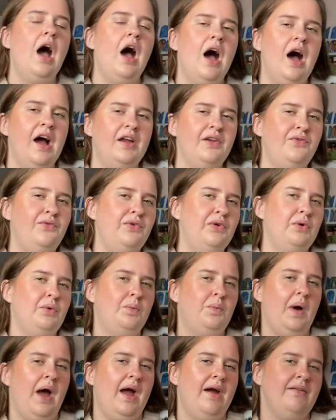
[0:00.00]
I'd feel
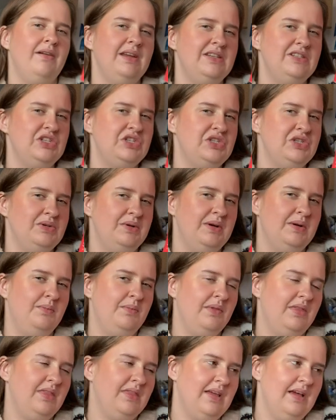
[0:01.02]
wary to do it
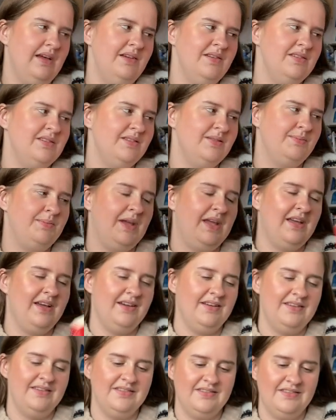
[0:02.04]
with this
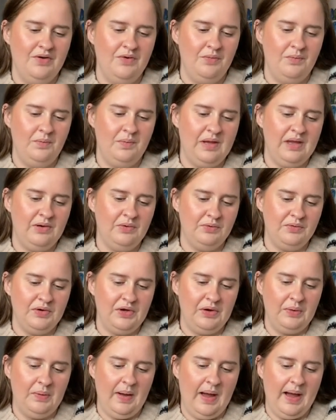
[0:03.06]
because we all
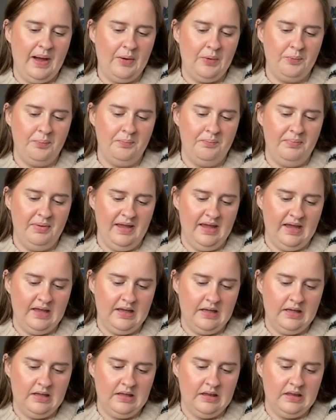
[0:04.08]
know how big
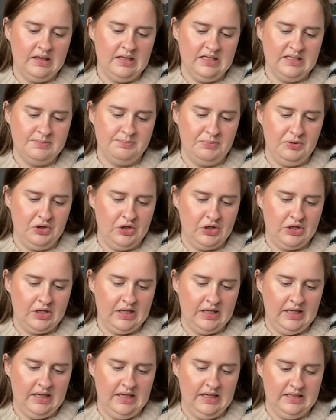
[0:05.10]
this book
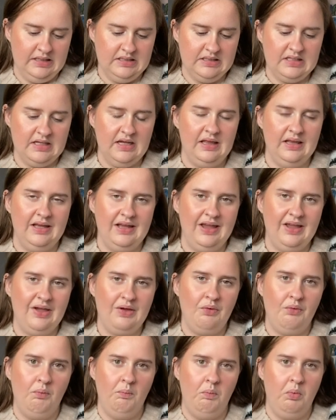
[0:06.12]
is and like
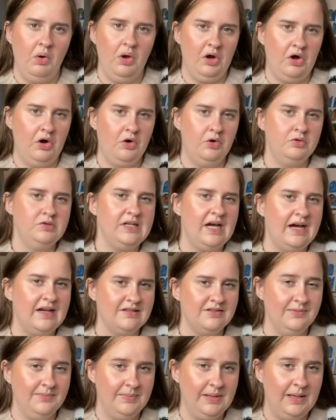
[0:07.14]
what a hold it
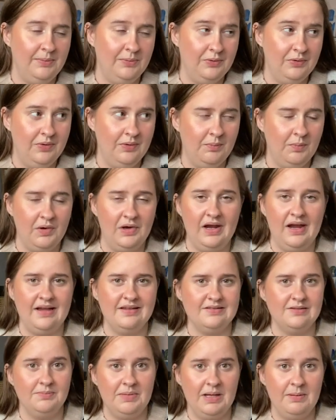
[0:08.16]
has on people and what it
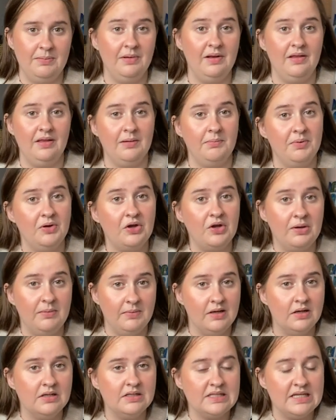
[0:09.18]
has on people in the book
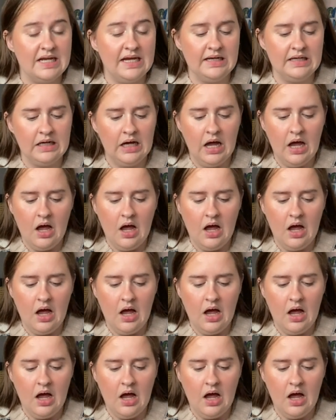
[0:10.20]
community.